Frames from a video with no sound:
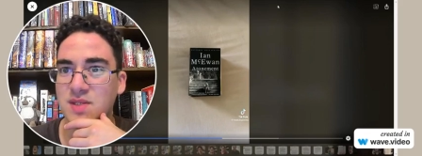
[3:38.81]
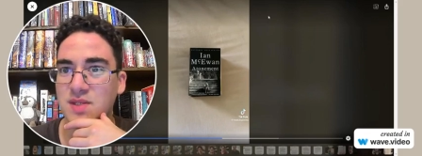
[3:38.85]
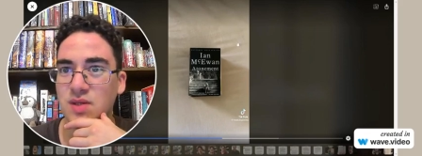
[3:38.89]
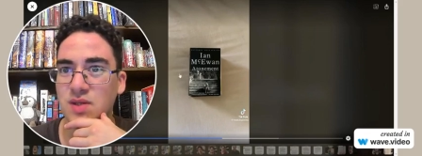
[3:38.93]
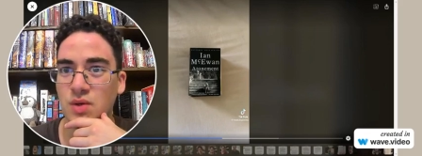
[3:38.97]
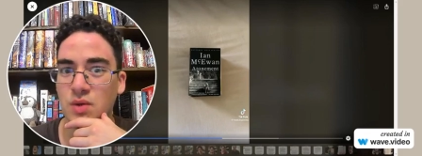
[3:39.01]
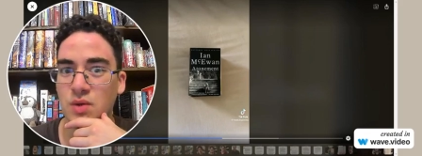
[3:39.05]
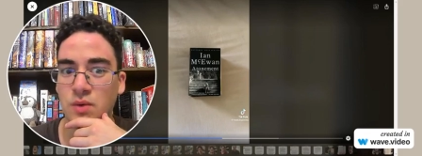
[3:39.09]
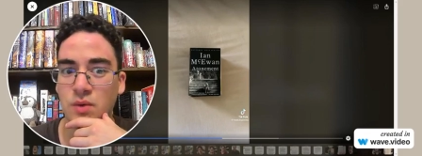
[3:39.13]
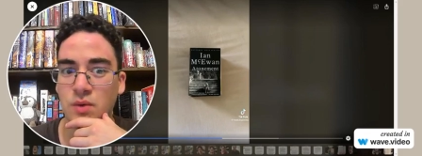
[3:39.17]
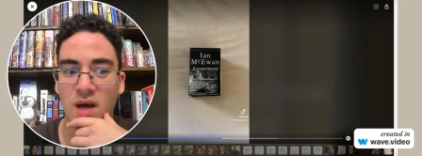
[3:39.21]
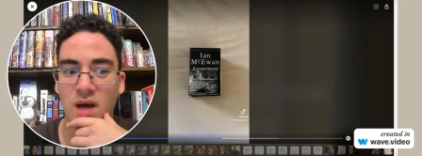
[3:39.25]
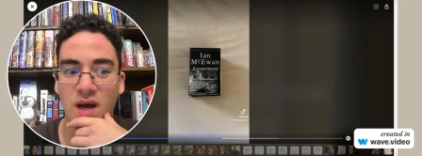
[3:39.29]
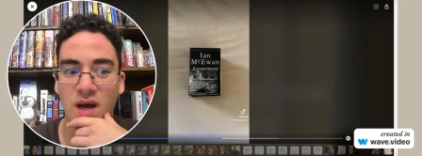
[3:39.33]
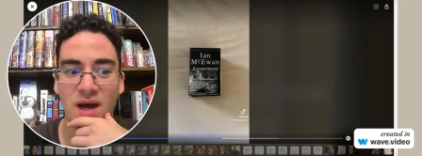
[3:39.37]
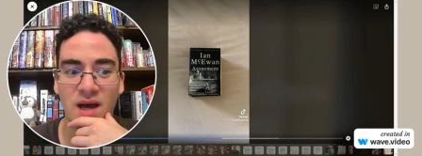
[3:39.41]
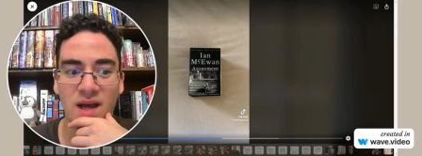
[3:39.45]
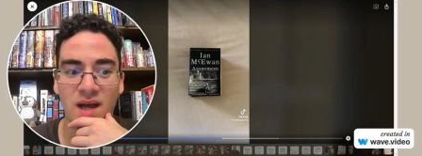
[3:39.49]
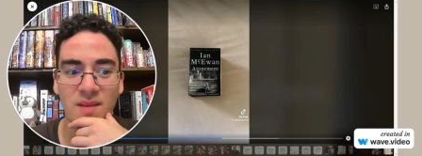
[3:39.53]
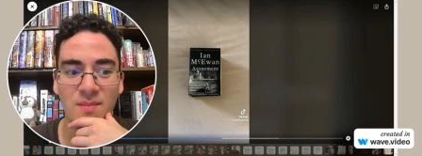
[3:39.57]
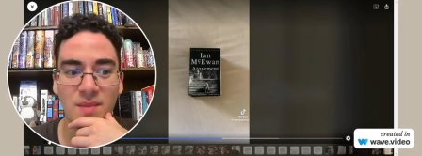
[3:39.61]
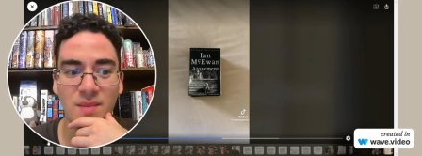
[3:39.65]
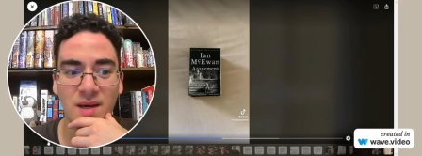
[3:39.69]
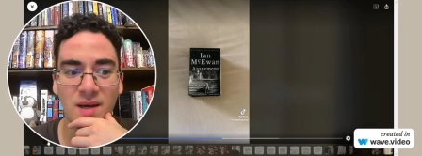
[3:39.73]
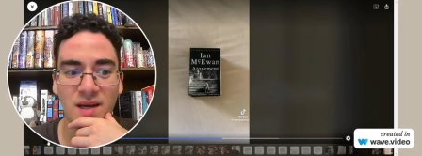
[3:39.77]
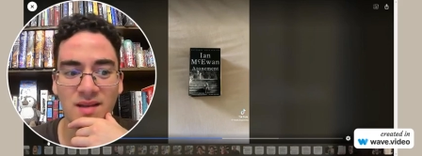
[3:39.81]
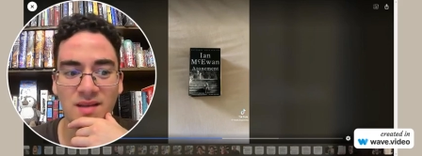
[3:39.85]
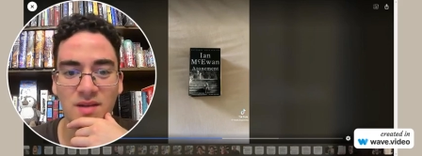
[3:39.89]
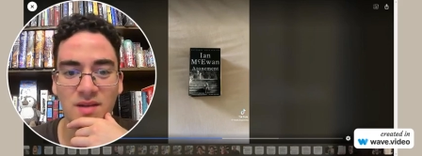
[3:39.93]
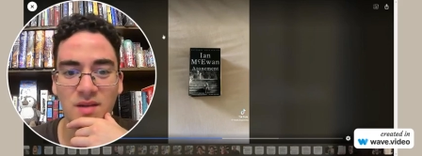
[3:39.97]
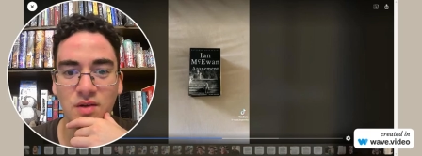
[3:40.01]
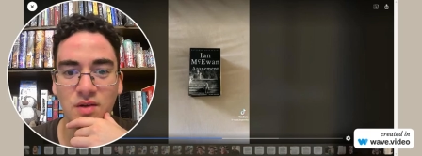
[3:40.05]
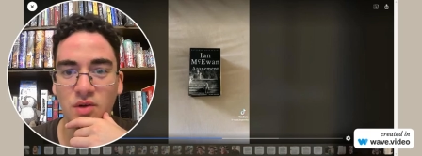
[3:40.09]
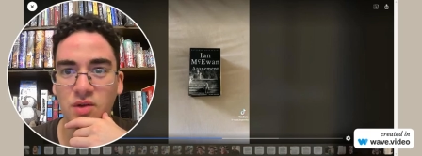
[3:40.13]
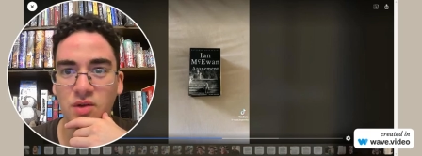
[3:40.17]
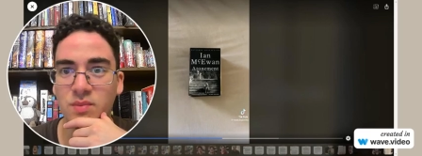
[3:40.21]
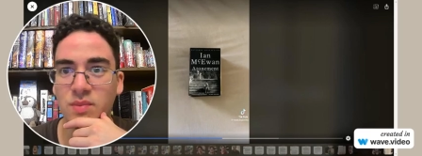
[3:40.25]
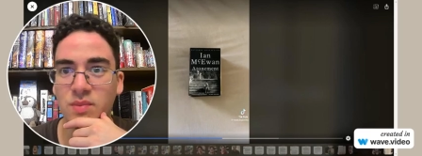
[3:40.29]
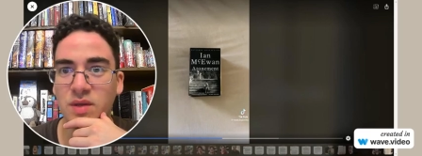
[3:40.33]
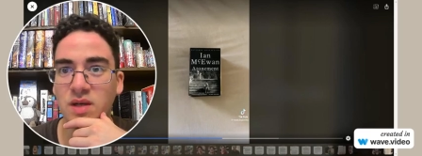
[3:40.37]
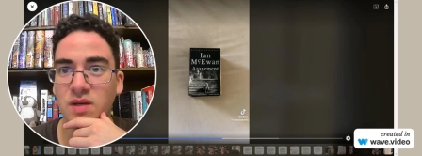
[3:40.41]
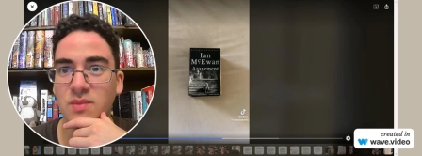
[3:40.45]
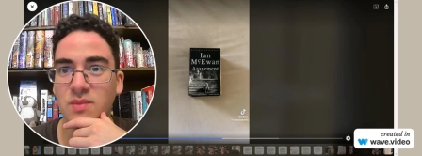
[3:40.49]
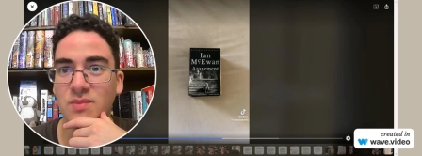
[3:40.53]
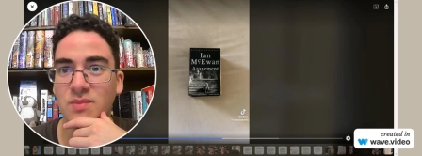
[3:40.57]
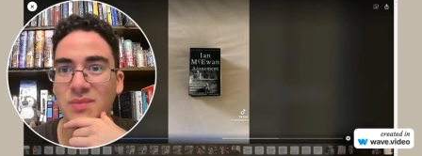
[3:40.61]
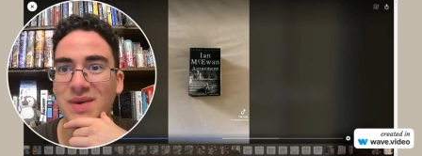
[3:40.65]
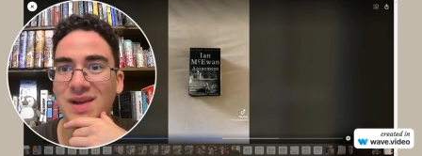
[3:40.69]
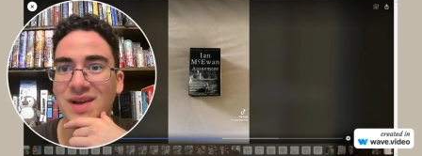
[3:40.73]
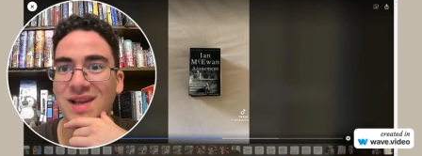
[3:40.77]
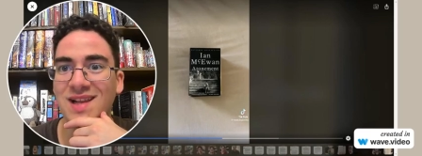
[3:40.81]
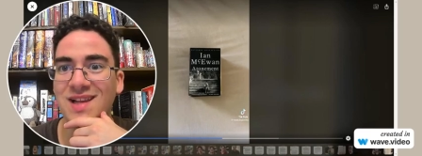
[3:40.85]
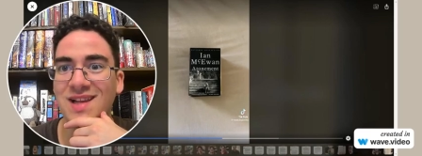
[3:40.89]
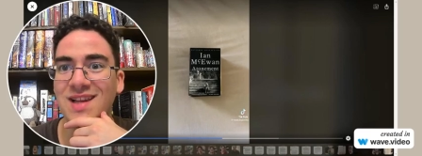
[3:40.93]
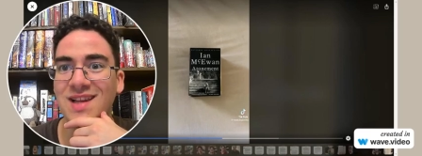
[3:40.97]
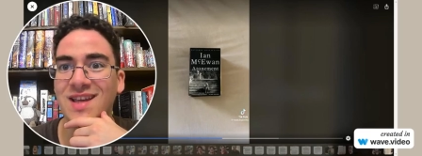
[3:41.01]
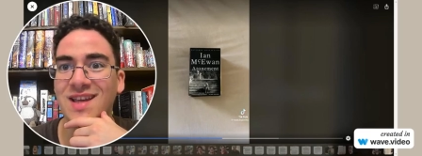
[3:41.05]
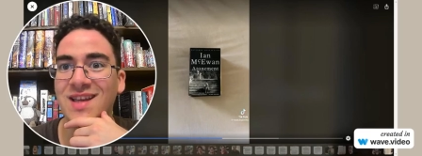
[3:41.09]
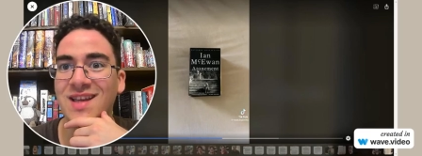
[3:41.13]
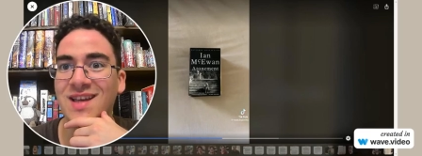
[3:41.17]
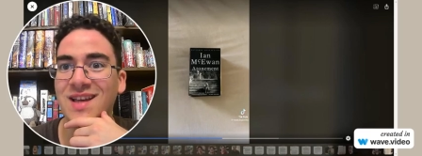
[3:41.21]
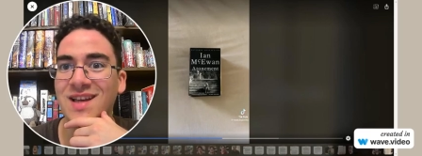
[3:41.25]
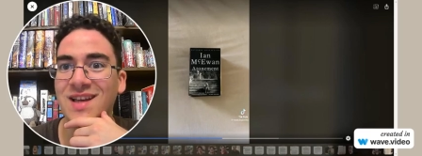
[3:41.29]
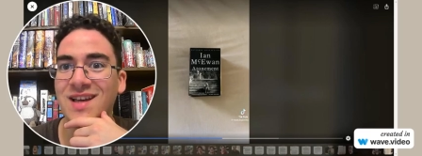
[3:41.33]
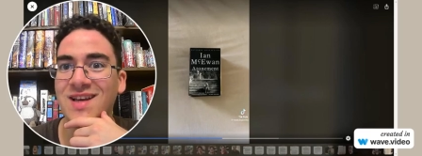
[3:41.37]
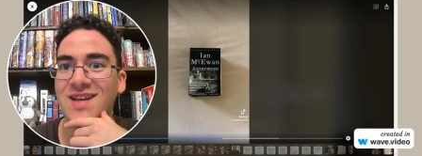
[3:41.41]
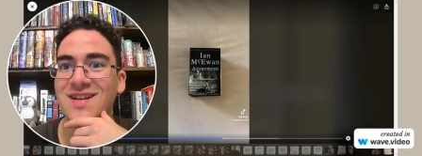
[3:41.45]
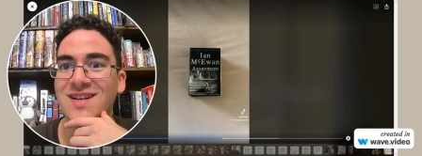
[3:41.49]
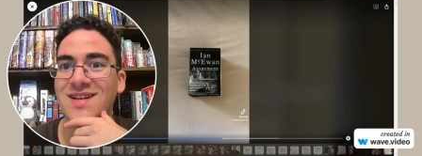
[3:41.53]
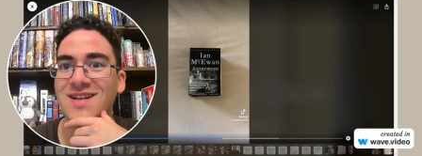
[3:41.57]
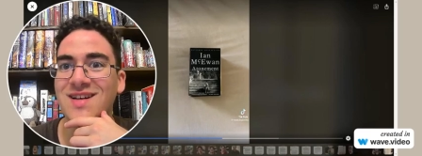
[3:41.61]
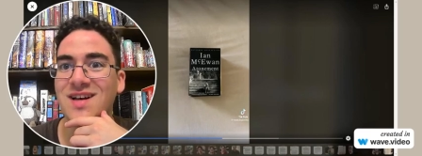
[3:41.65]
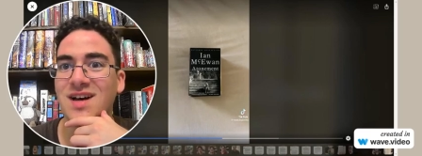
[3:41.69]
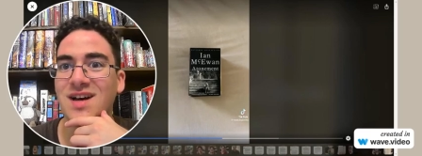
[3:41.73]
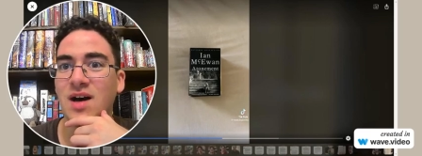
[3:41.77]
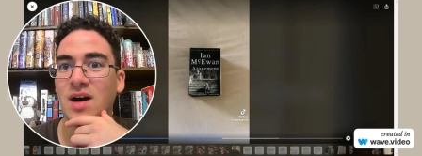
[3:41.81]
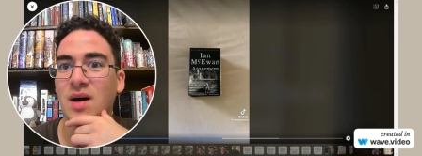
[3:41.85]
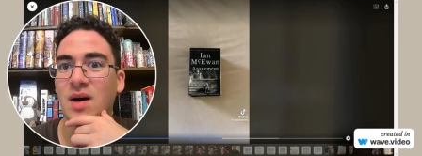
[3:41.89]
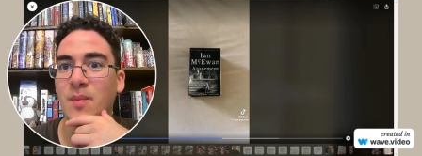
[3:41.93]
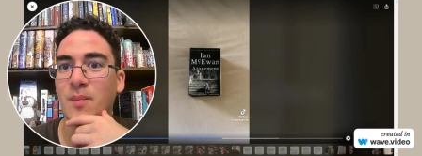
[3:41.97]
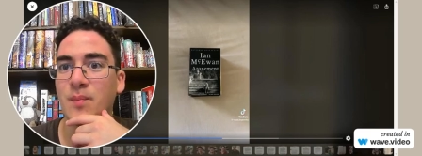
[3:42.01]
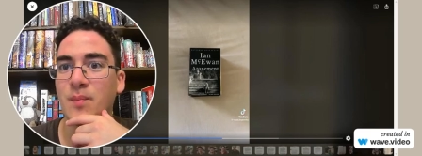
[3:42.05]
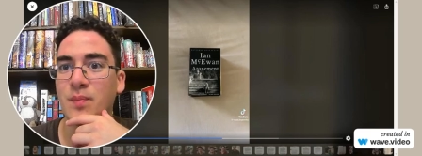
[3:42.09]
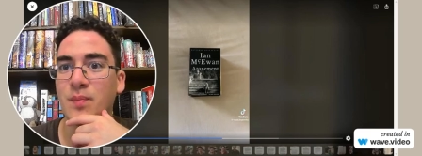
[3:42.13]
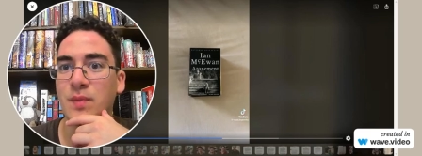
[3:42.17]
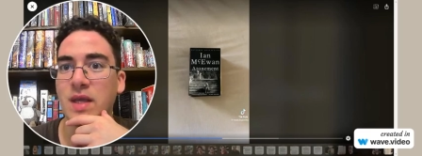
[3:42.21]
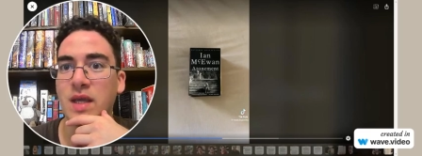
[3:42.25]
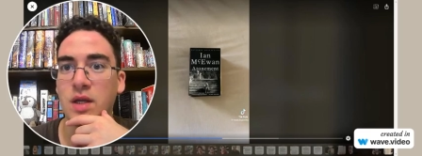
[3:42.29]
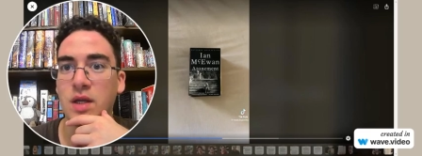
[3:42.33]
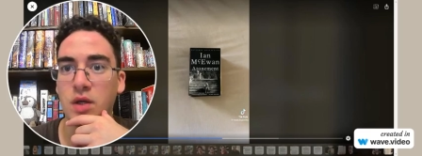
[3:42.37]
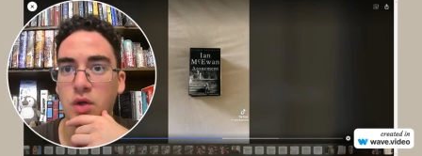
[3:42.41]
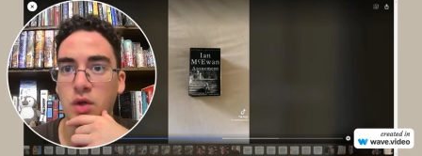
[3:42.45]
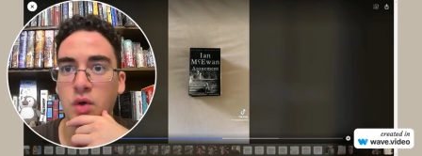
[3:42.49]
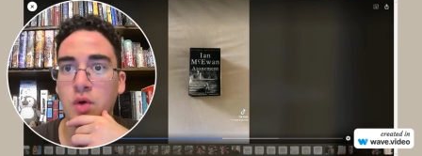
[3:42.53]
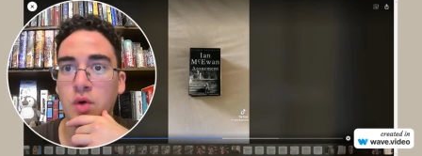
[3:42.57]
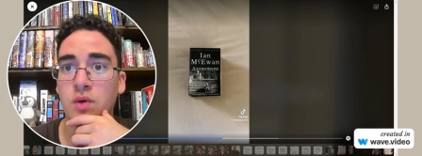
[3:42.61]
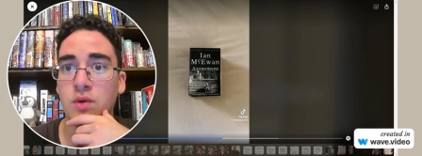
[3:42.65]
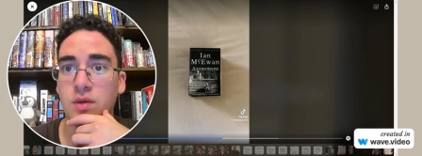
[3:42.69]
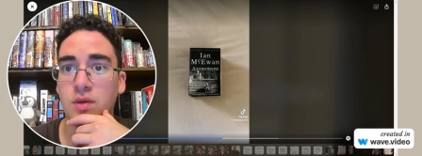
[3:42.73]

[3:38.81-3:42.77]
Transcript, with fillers: so I might not be completely um, in,